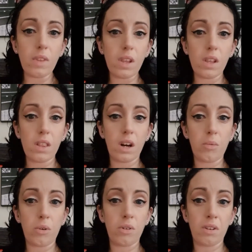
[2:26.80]
That
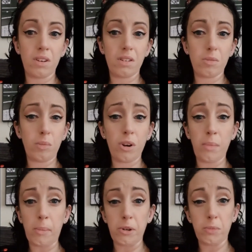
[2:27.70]
one is probably my
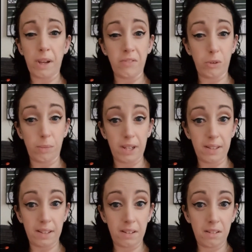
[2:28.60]
most painful
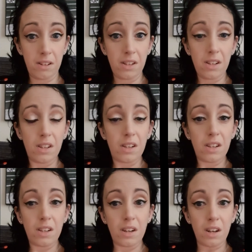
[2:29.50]
piercing,
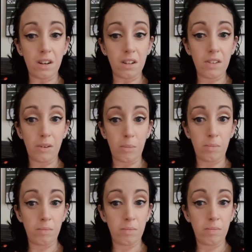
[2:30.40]
if
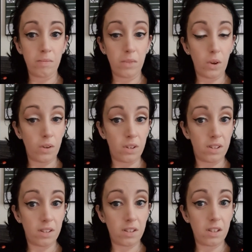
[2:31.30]
I'm
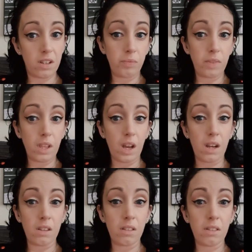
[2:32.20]
honest.
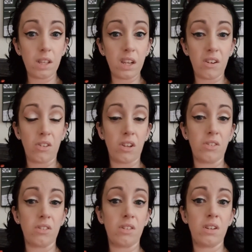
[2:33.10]
I think I got that
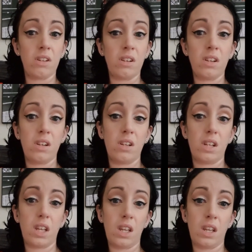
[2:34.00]
done
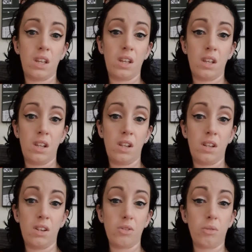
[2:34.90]

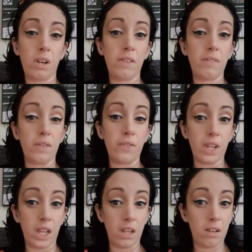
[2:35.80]
in
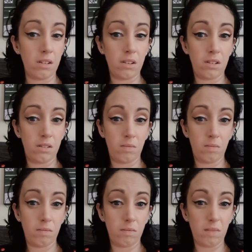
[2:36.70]

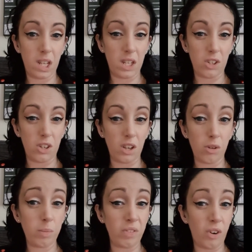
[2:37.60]
2015-ish. I could
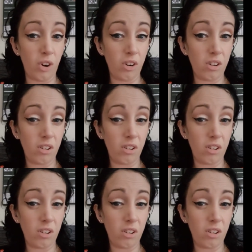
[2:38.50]
be wrong.